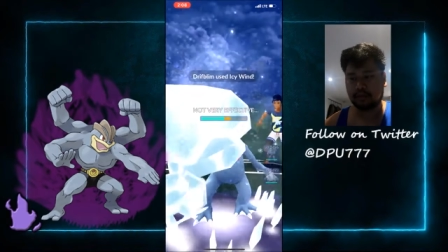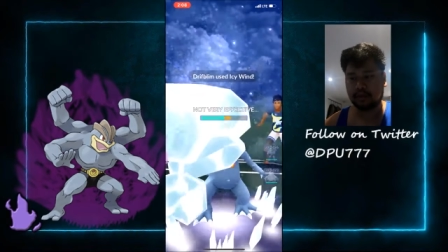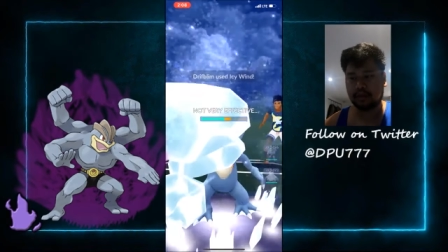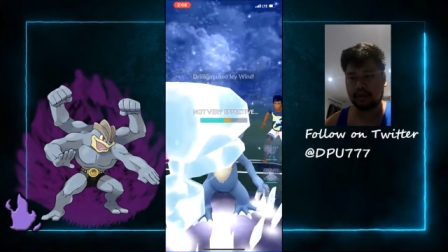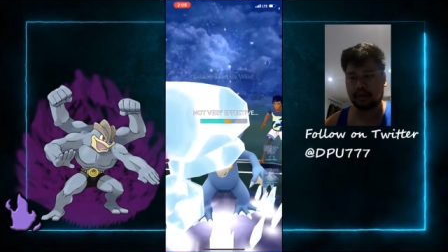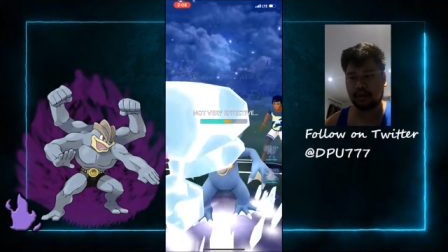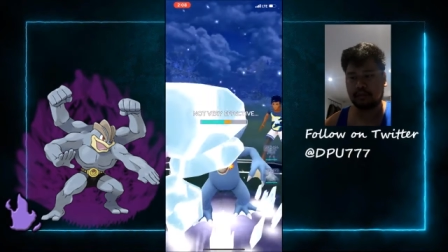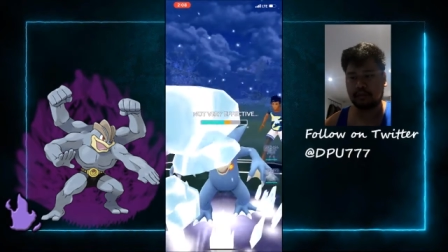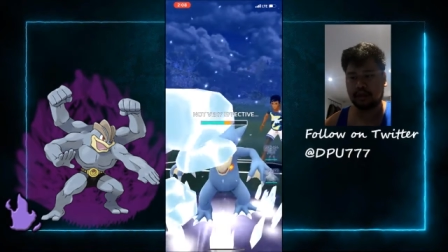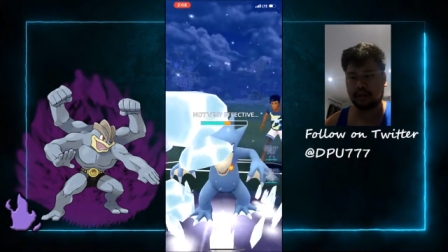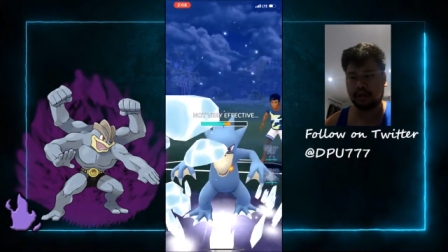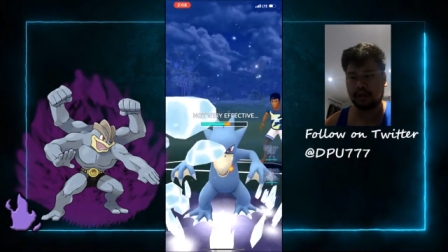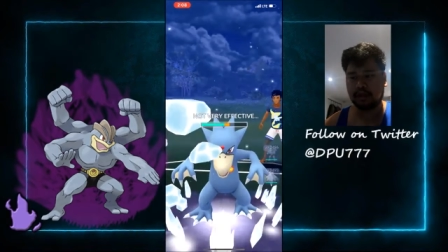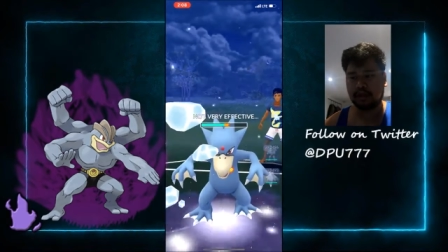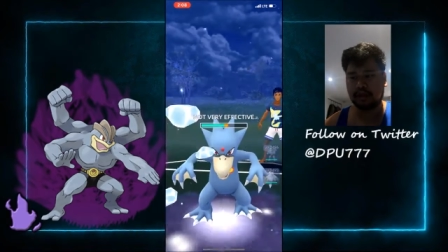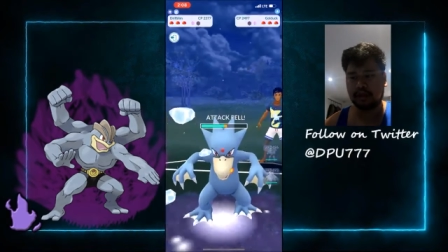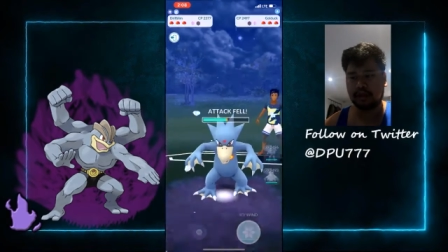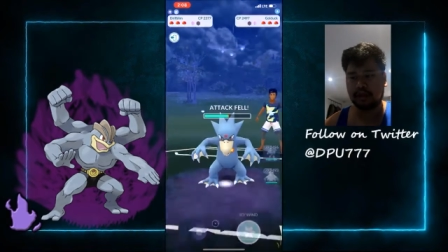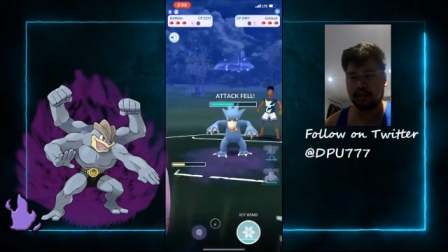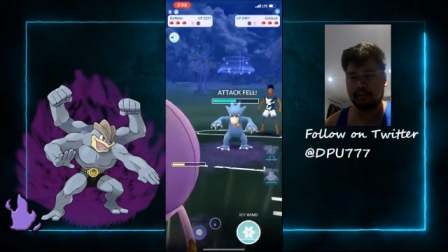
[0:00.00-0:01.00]
So I'm just gonna
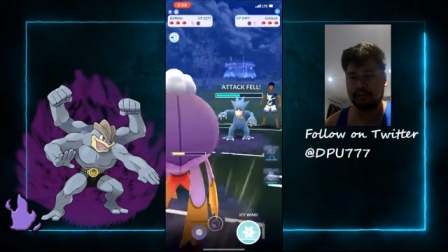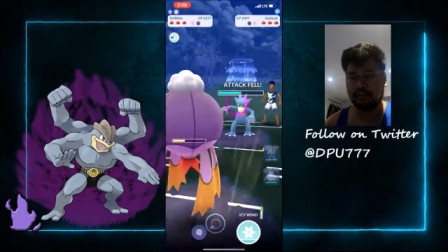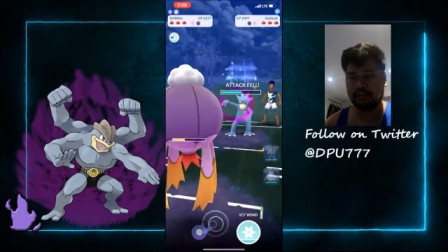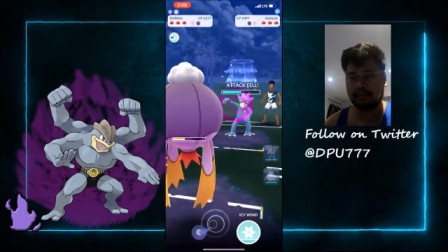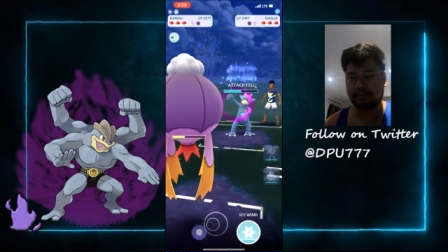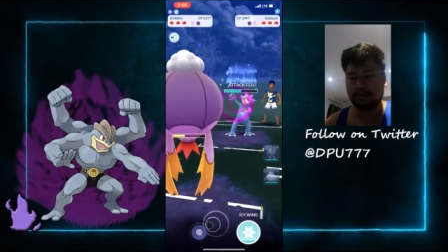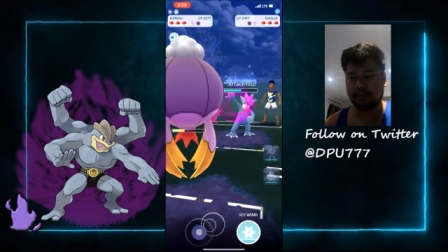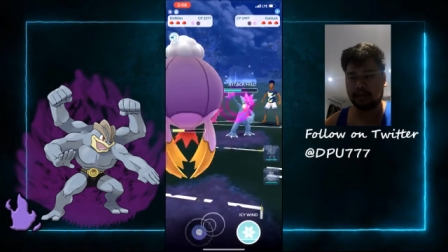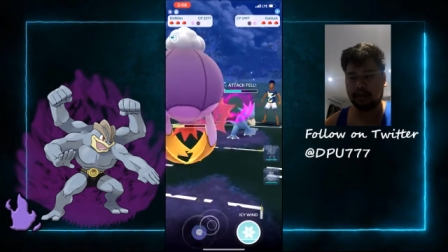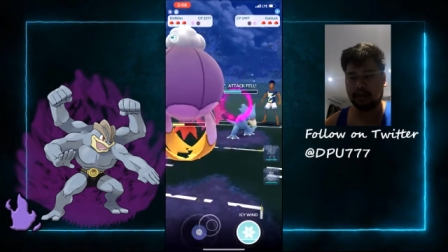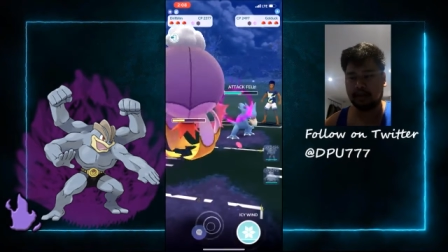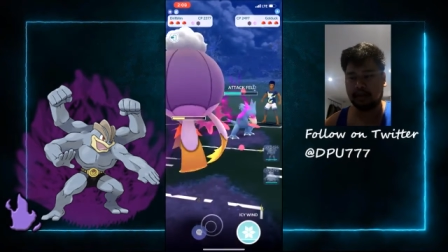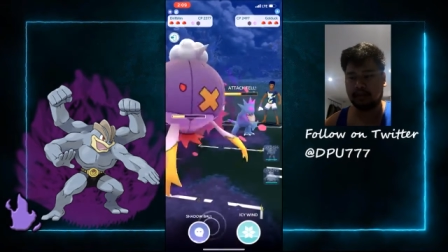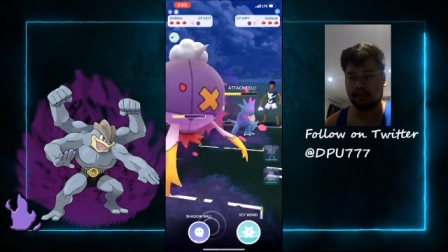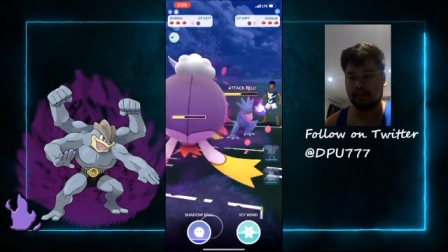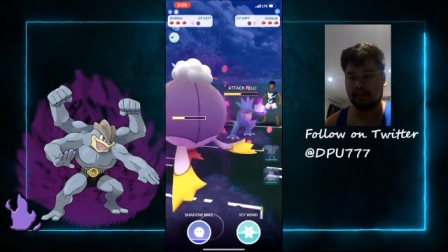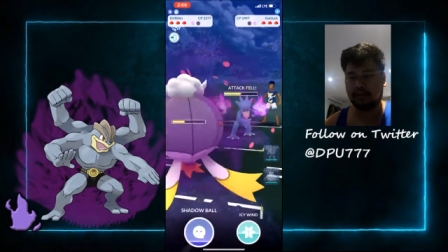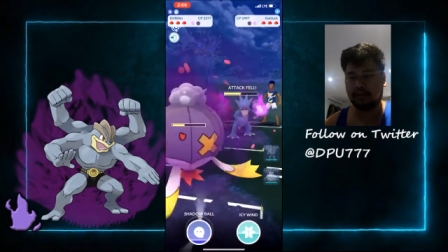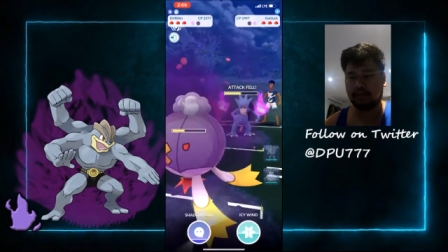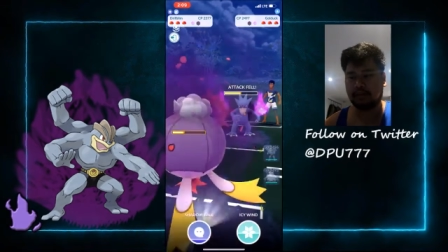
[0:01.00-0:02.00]
keep trying to
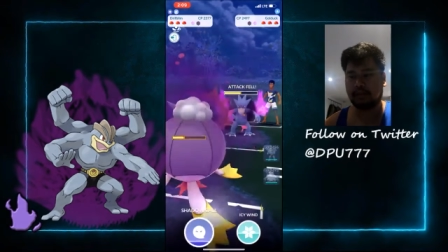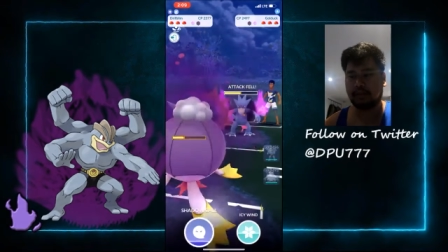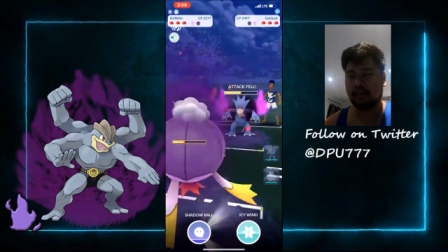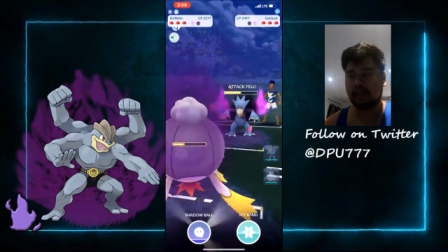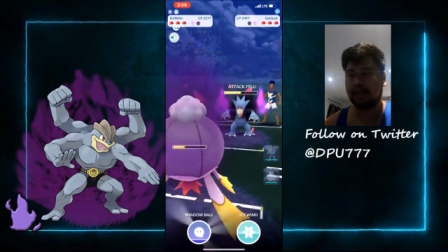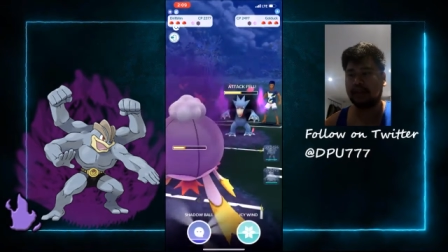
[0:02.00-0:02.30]
go for